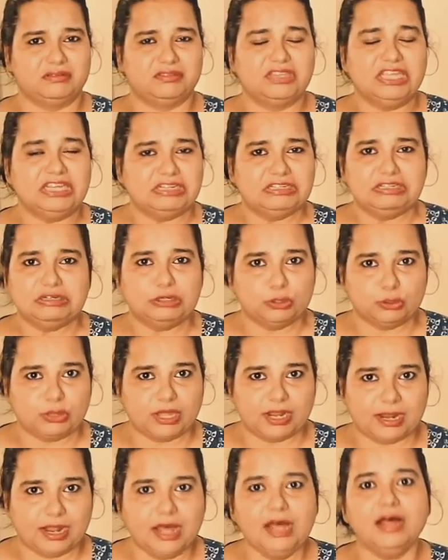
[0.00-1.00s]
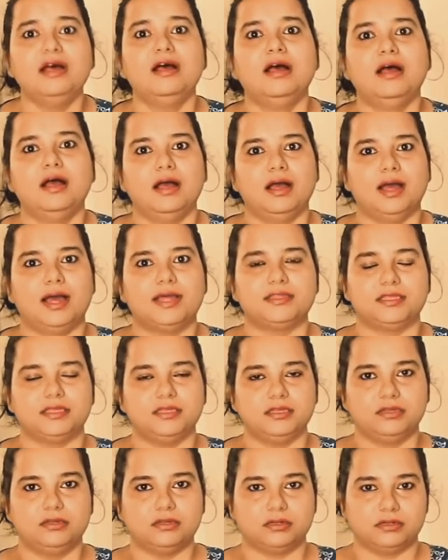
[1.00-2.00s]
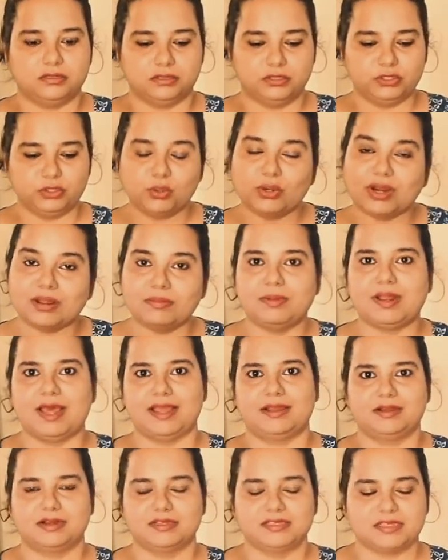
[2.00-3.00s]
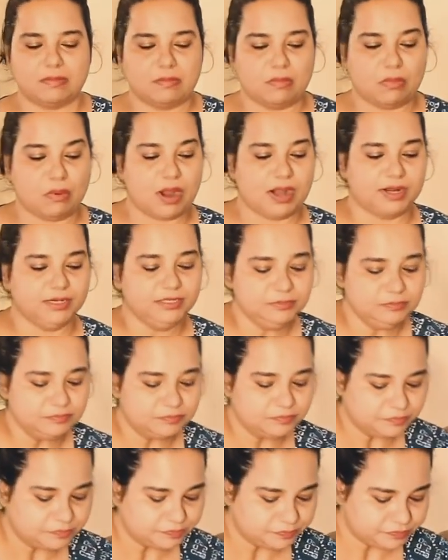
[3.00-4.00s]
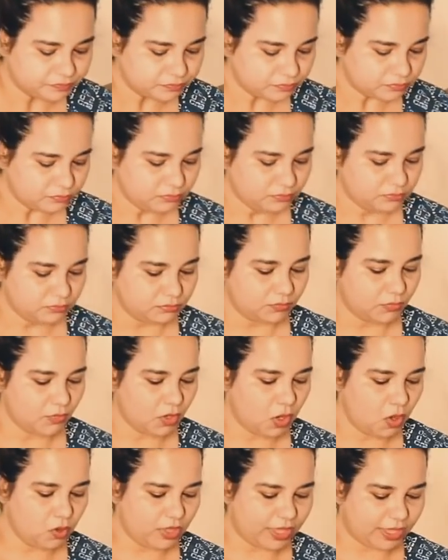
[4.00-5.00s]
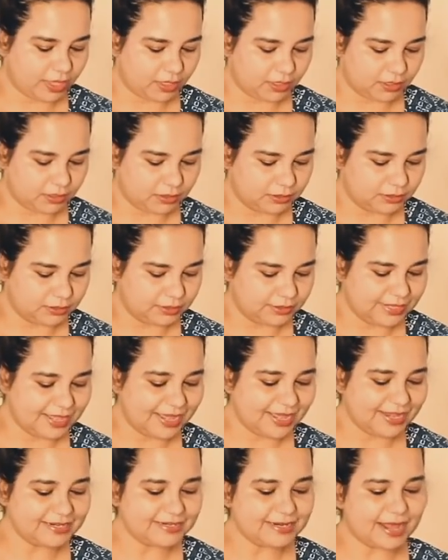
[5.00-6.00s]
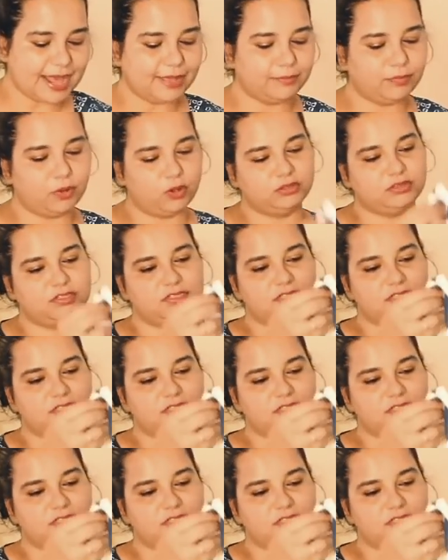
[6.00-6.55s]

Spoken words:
thin. I think durable light la sambhavana. Okay, then I bought